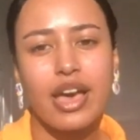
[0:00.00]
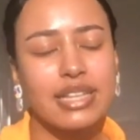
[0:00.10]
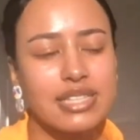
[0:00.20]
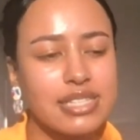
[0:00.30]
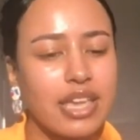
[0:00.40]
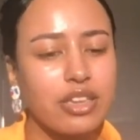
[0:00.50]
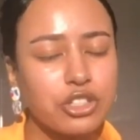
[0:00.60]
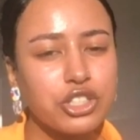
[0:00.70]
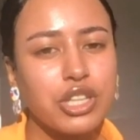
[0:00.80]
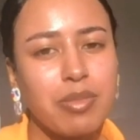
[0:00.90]
I'd say
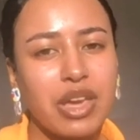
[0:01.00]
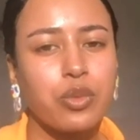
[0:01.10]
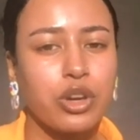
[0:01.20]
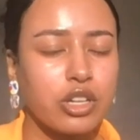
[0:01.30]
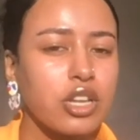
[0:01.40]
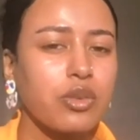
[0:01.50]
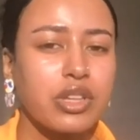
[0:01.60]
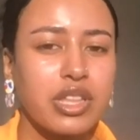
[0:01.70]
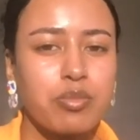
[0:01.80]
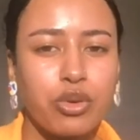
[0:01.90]
usually my works are
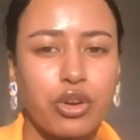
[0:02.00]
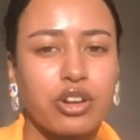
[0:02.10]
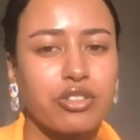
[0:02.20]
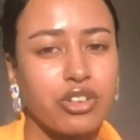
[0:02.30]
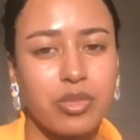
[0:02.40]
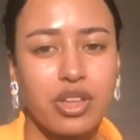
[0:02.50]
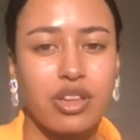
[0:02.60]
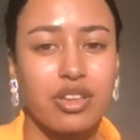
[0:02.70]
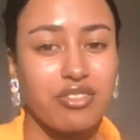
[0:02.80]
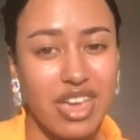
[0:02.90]
really born from
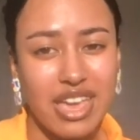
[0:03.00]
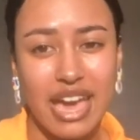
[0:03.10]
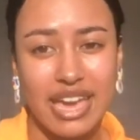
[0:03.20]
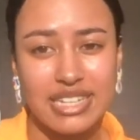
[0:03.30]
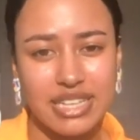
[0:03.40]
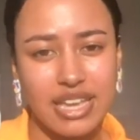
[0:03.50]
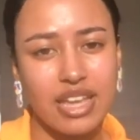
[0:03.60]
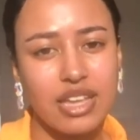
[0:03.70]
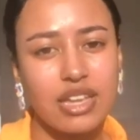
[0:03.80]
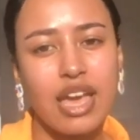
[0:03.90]
a vague
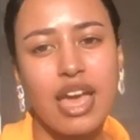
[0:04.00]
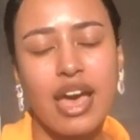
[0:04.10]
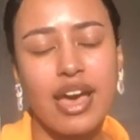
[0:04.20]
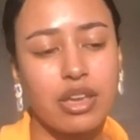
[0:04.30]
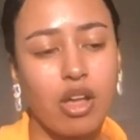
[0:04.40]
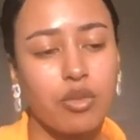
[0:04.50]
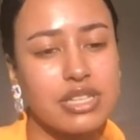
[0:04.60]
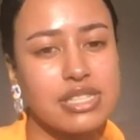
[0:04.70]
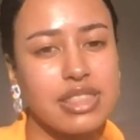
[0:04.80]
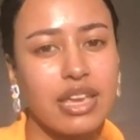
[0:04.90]
idea. I
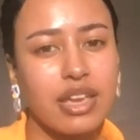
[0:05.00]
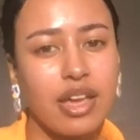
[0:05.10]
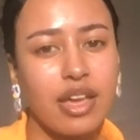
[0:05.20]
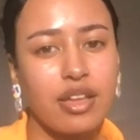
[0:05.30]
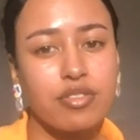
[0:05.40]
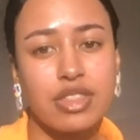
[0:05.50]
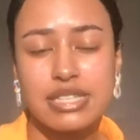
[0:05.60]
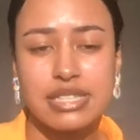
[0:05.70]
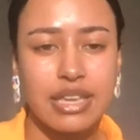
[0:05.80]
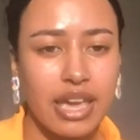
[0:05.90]
always think of the
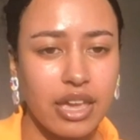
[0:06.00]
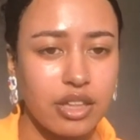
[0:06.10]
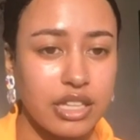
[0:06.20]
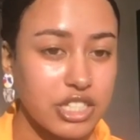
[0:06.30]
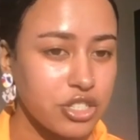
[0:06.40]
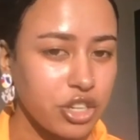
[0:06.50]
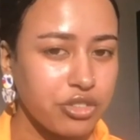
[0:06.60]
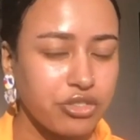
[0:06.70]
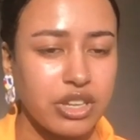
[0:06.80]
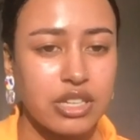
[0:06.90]
scale and
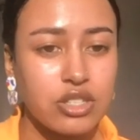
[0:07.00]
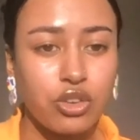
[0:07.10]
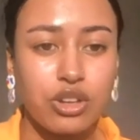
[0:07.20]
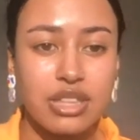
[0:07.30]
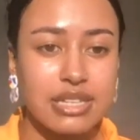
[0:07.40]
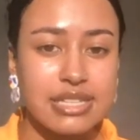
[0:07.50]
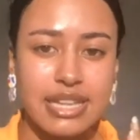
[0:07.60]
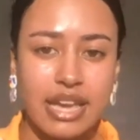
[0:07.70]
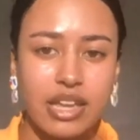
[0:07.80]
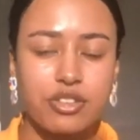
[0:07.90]
surface or the
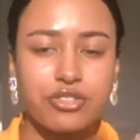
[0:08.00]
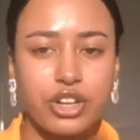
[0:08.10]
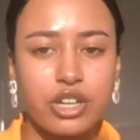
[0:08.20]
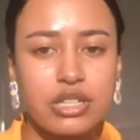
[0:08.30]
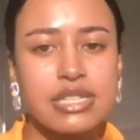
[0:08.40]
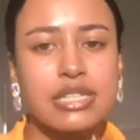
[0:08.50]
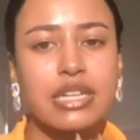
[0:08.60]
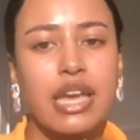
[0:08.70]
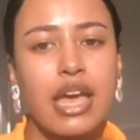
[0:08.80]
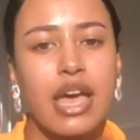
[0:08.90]
aesthetic first.